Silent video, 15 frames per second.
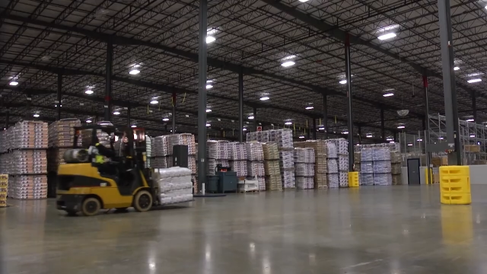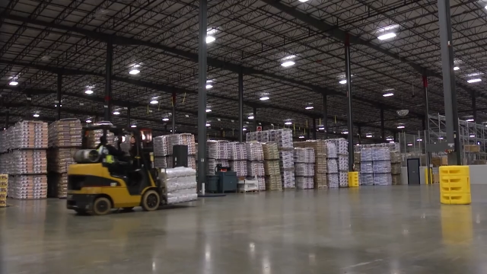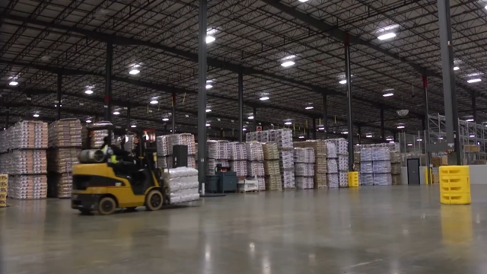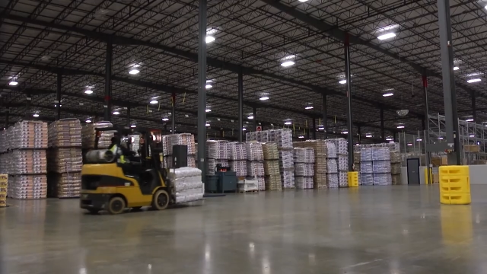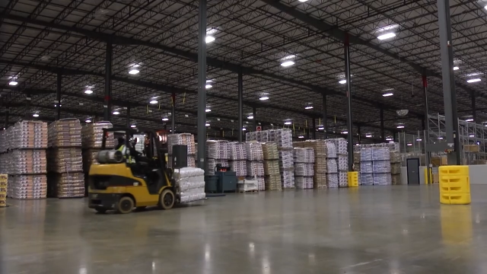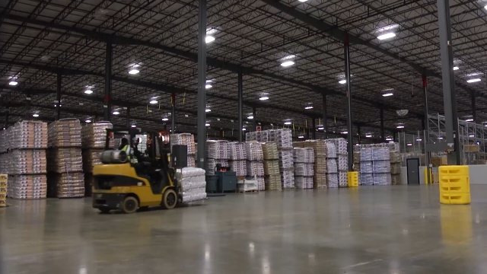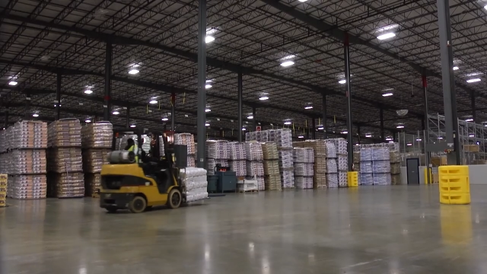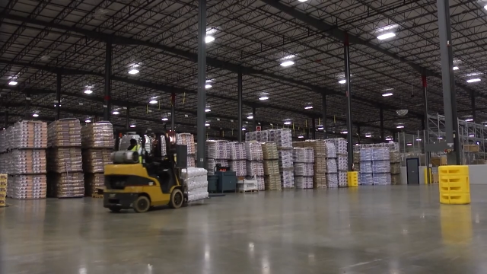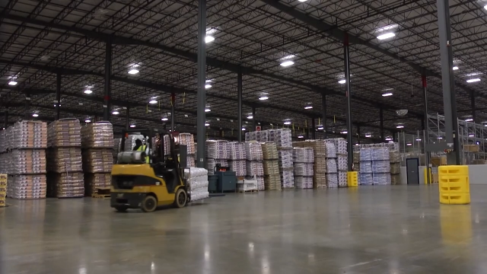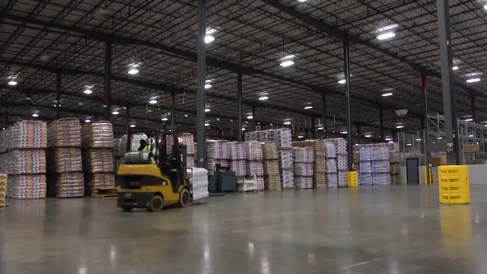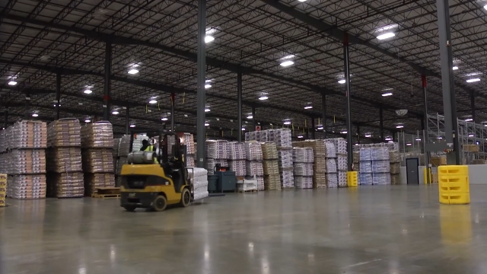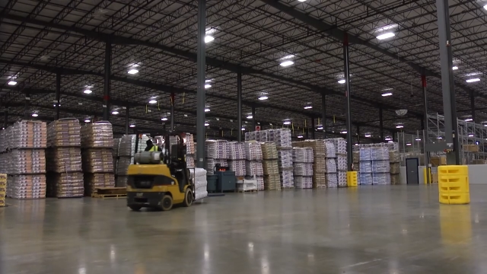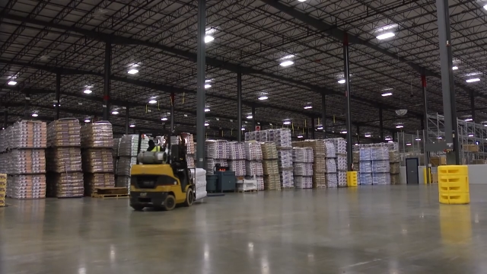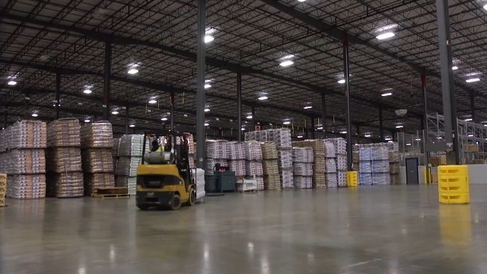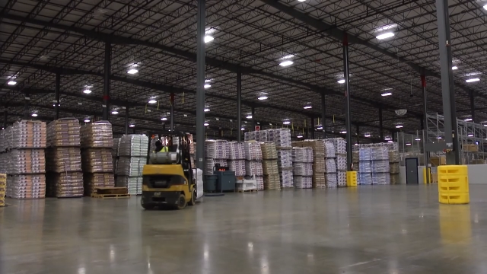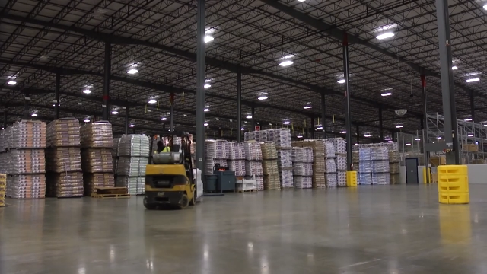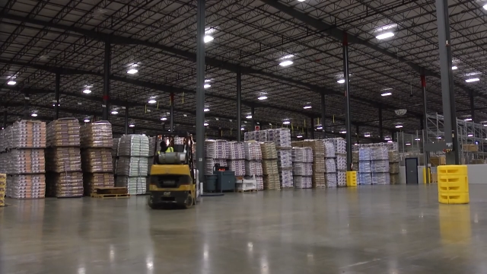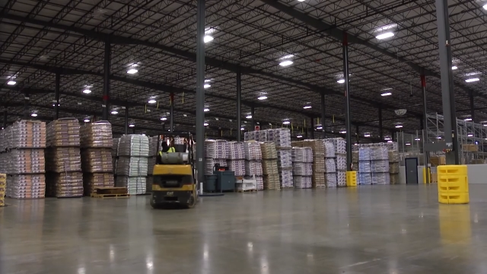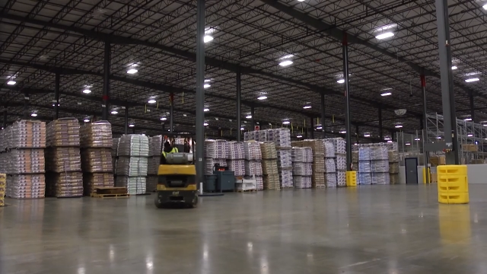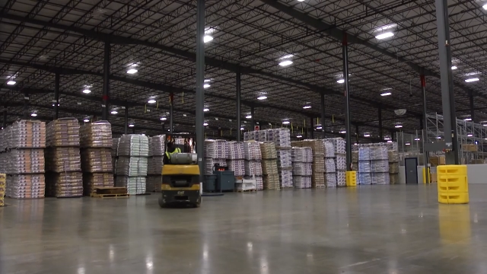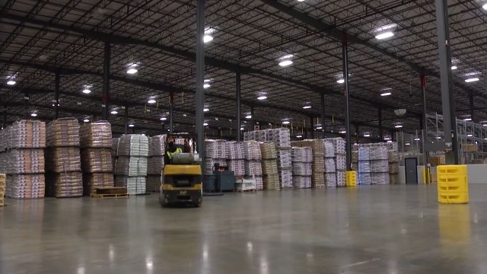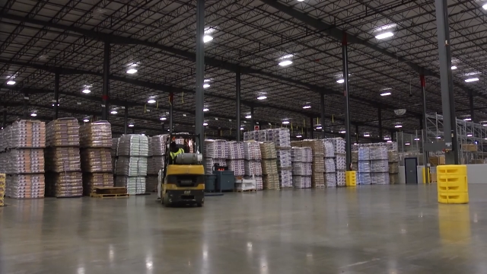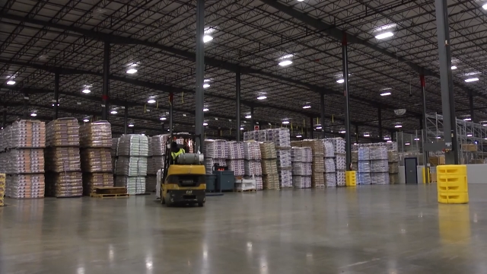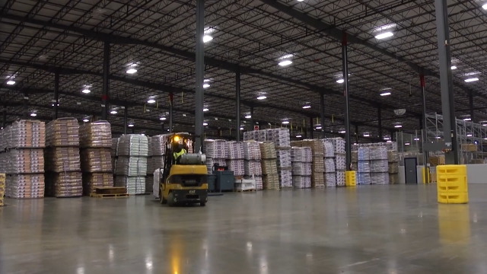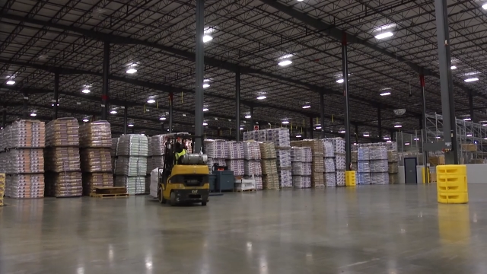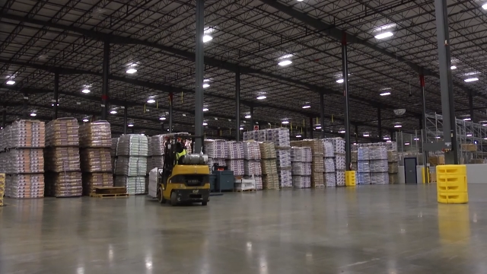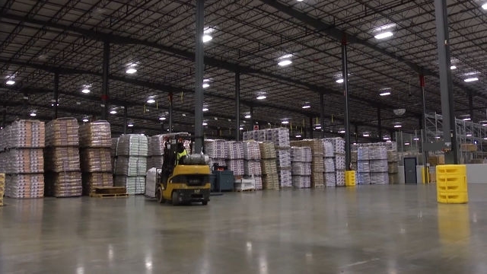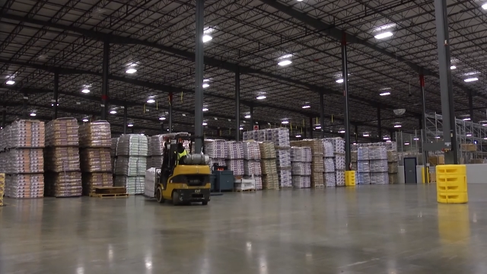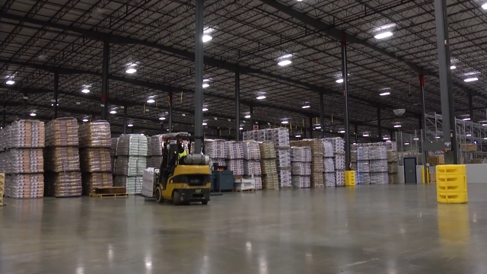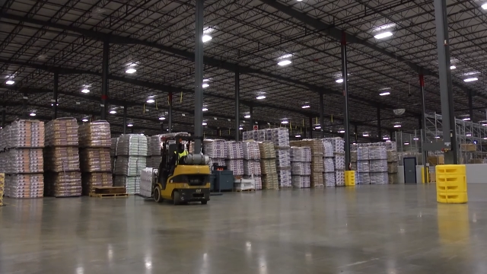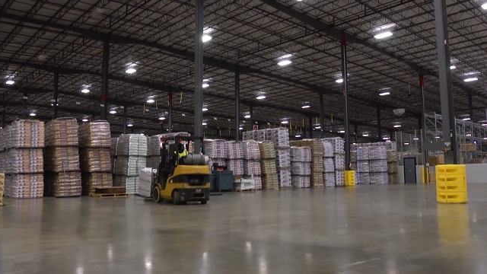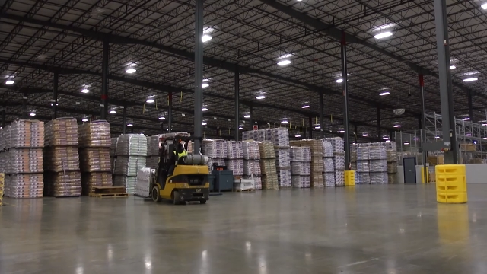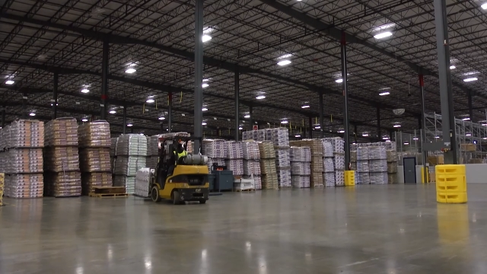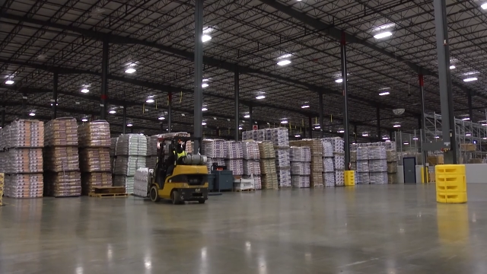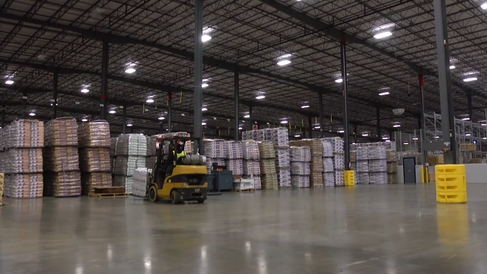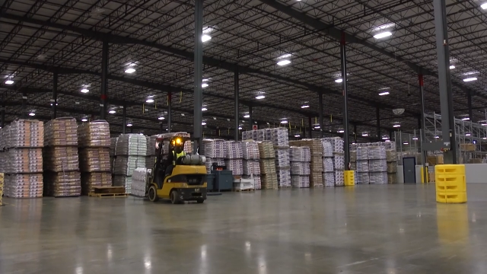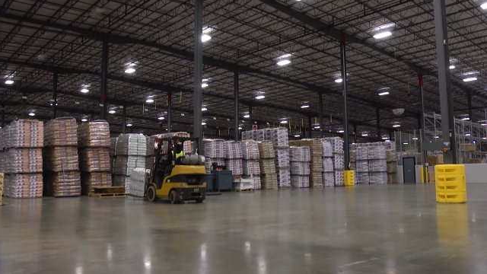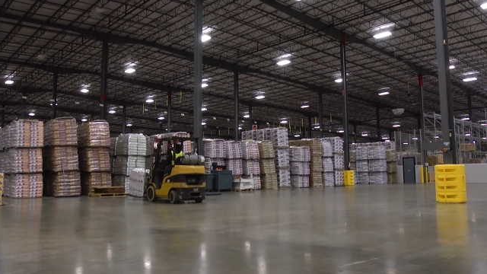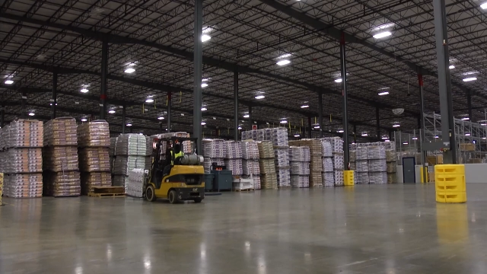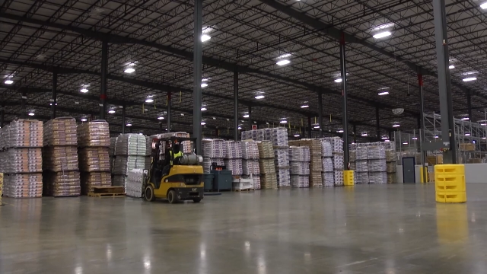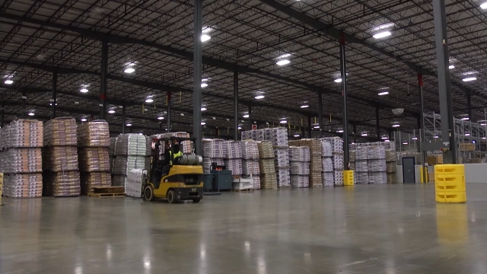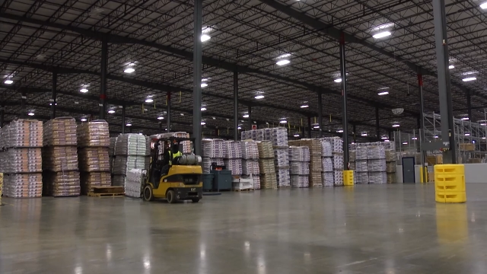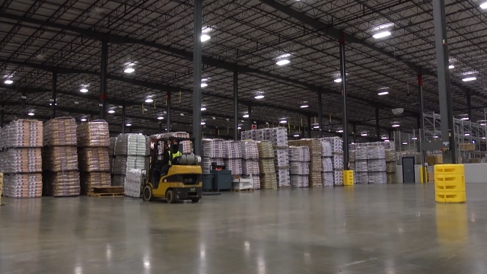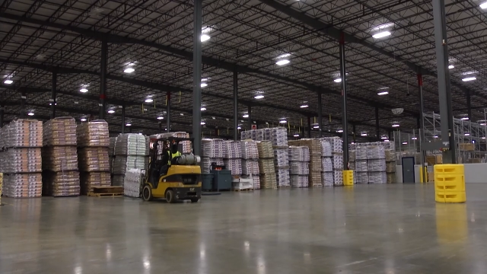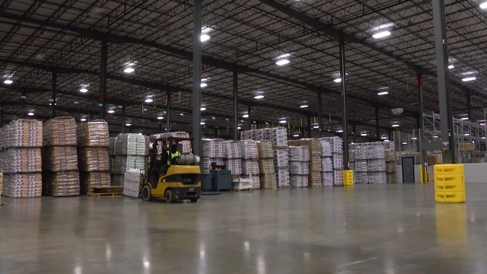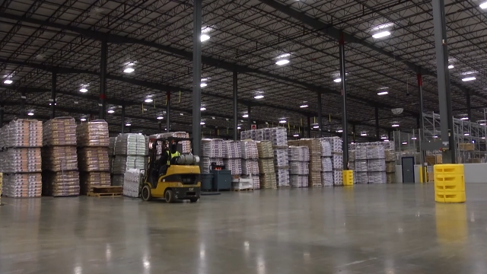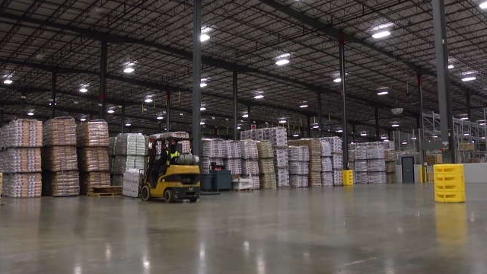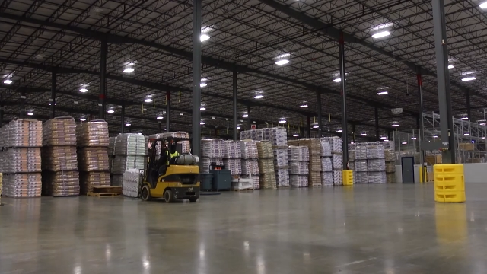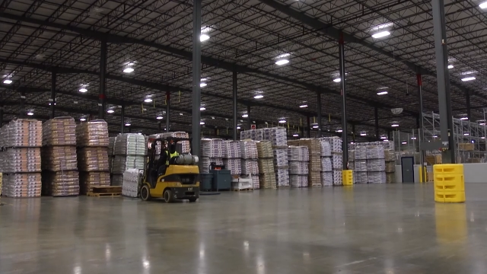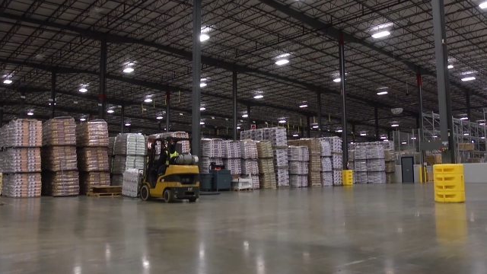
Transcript: Nobody's mouth can be seen.